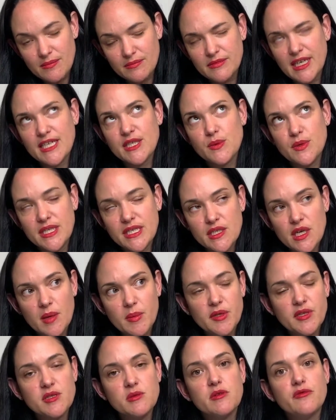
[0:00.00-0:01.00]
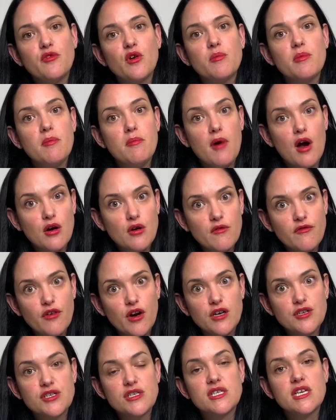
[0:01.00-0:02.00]
actually, we didn't talk about this before, but
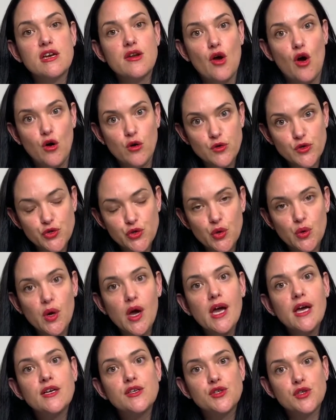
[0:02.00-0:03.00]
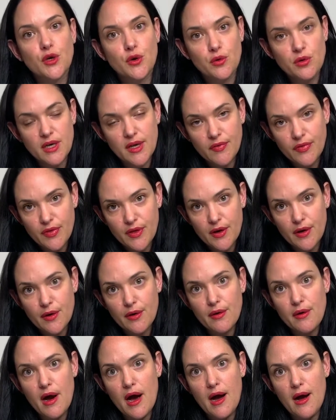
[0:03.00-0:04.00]
macrophages can also secrete
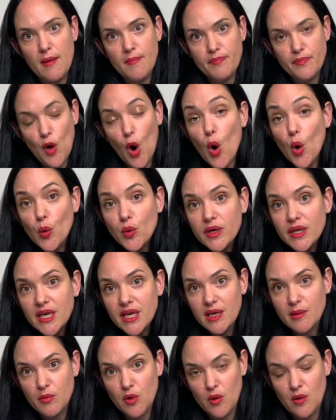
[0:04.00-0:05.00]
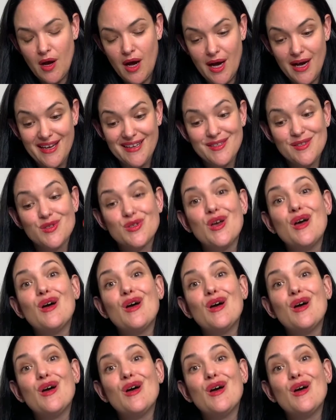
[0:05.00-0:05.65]
their own chemokines,